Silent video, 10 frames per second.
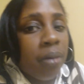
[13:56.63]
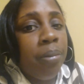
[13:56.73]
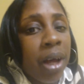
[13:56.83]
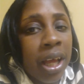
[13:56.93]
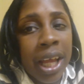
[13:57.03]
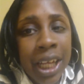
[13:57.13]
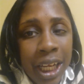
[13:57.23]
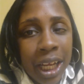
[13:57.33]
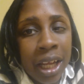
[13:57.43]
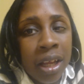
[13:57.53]
But
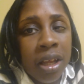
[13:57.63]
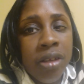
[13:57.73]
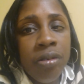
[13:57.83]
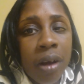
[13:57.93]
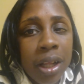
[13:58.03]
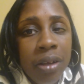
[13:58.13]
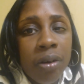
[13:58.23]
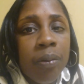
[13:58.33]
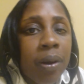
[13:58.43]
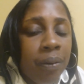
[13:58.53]
again, you only
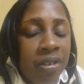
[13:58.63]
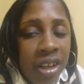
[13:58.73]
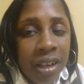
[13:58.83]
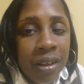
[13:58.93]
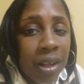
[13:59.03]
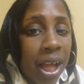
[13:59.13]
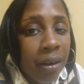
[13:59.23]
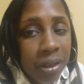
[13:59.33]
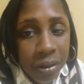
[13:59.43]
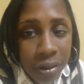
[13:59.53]
doing what Rasheda is
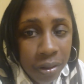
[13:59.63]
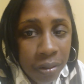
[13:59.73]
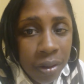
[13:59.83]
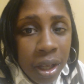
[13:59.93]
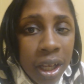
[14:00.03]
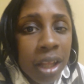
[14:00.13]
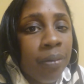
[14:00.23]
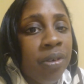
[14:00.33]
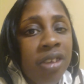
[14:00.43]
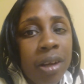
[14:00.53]
allowing you to do. Because
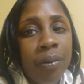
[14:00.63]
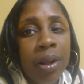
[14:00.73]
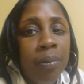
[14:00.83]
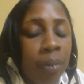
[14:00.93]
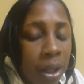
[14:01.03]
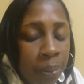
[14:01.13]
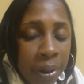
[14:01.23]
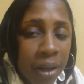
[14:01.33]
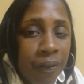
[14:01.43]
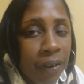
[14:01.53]
if Rasheda would really
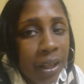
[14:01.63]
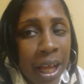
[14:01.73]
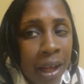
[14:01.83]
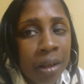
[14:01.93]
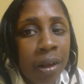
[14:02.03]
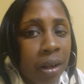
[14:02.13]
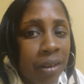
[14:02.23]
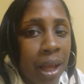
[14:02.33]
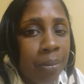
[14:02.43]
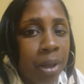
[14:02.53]
put her foot down a long
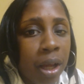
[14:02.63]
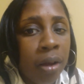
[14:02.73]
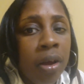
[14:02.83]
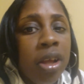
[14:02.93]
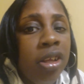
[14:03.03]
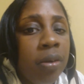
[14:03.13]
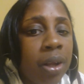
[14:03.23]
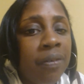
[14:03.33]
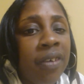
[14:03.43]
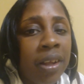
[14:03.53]
time ago, you
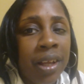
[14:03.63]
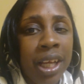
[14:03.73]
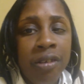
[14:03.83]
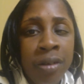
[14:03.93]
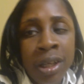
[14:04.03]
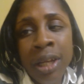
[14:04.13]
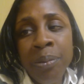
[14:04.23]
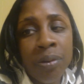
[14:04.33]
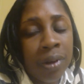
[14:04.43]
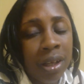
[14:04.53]
wouldn't have felt the need you could
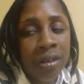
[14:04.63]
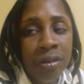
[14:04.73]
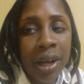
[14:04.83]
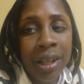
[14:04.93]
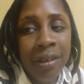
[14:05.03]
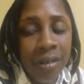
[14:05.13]
keep doing this crazy